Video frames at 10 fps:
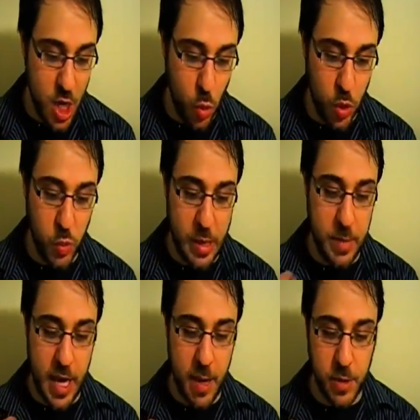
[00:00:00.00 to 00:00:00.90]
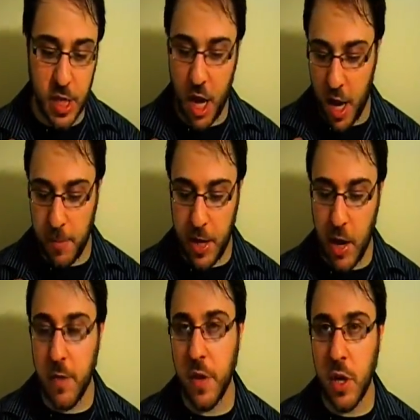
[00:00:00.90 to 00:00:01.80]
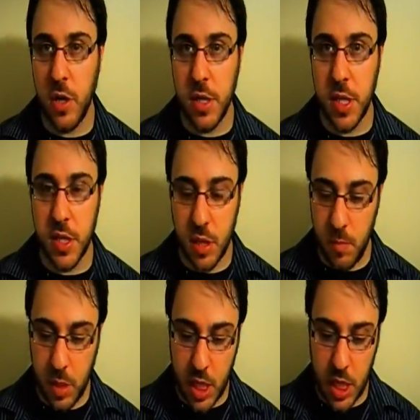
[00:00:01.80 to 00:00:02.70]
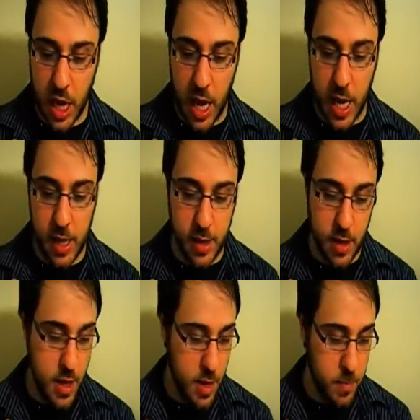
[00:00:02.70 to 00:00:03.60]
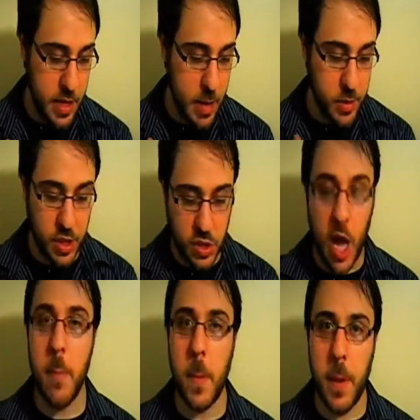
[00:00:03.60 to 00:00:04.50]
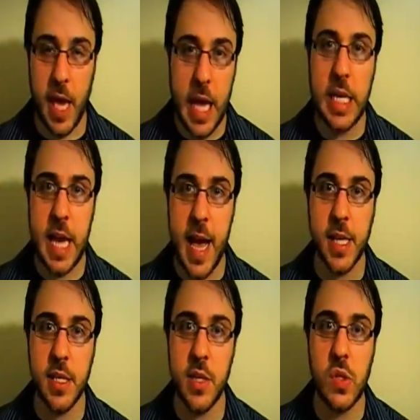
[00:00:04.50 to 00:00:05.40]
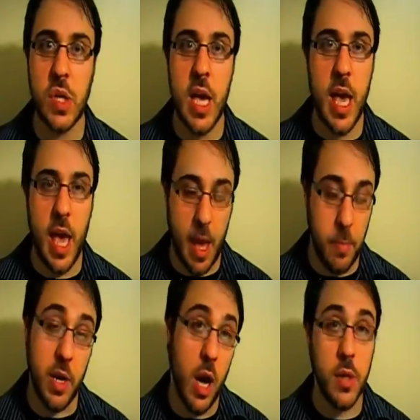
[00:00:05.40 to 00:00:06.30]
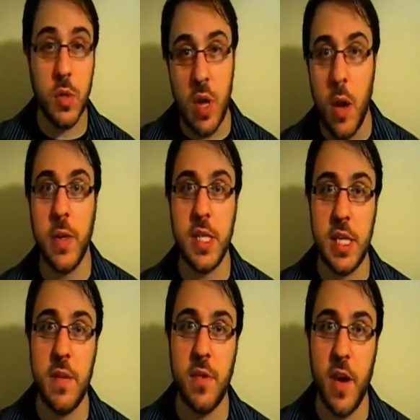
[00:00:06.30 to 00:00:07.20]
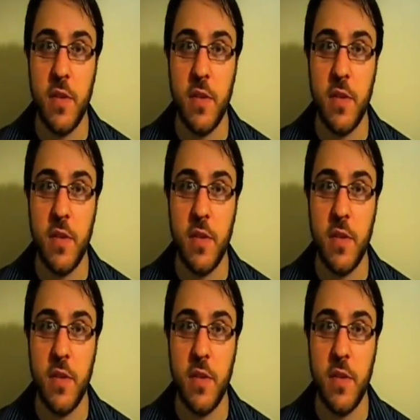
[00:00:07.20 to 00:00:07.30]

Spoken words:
Would we be able to opt out of the current system? Could I be able to stop paying taxes, but also not receive